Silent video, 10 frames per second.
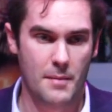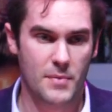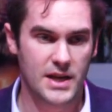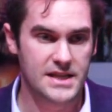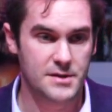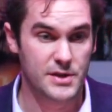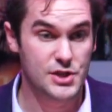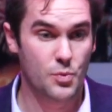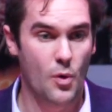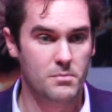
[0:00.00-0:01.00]
money to be
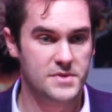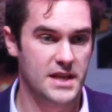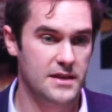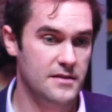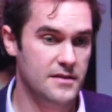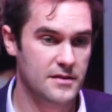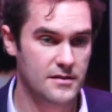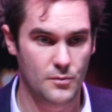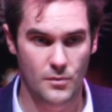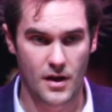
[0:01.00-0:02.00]
swamped in
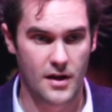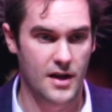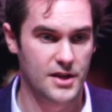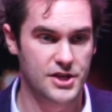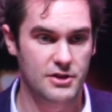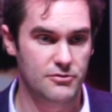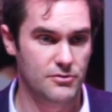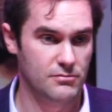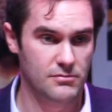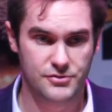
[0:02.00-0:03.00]
a
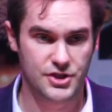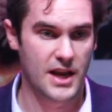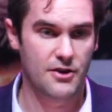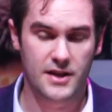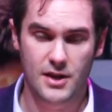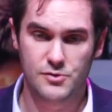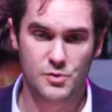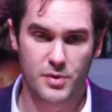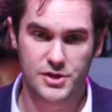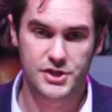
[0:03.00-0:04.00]
generic
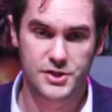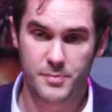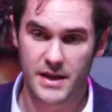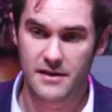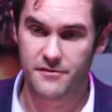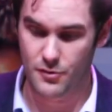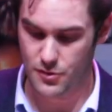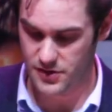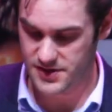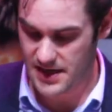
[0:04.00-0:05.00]
council budget to pay
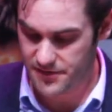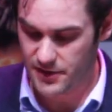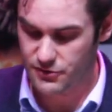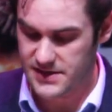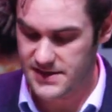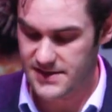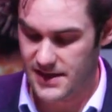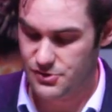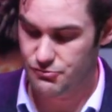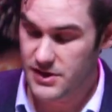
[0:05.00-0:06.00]
for staff increases.
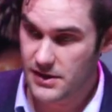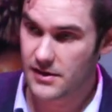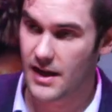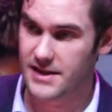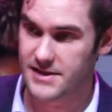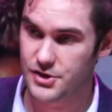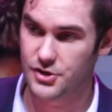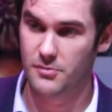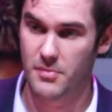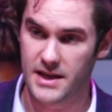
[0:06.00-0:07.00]
It's real
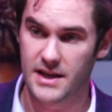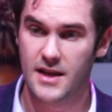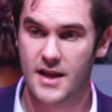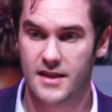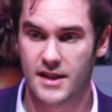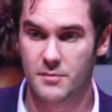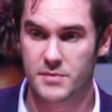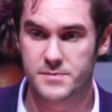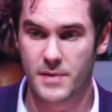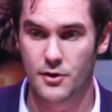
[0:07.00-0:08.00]
additional money that can
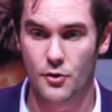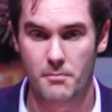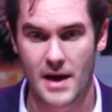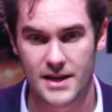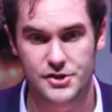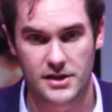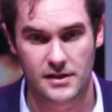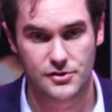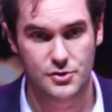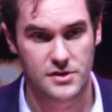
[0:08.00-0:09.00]
be spent on
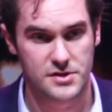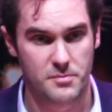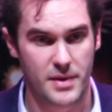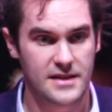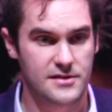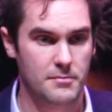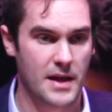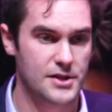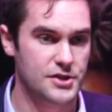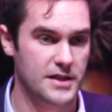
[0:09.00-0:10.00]
managing tourism better,
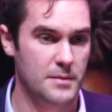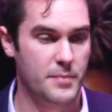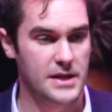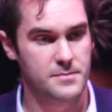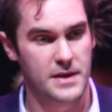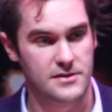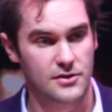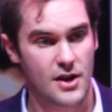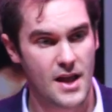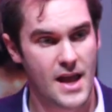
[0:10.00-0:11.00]
managing the impacts
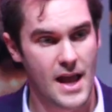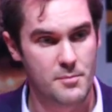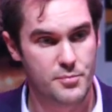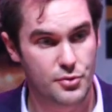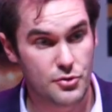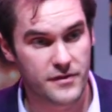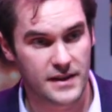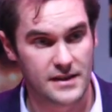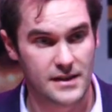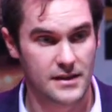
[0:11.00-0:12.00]
better,
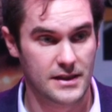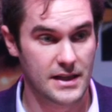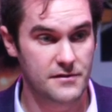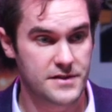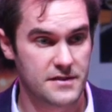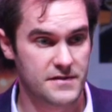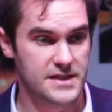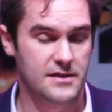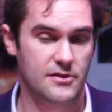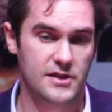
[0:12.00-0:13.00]
improving the lived and
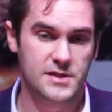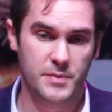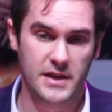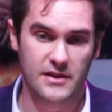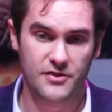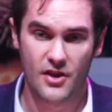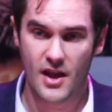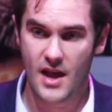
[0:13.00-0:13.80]
visitor experience,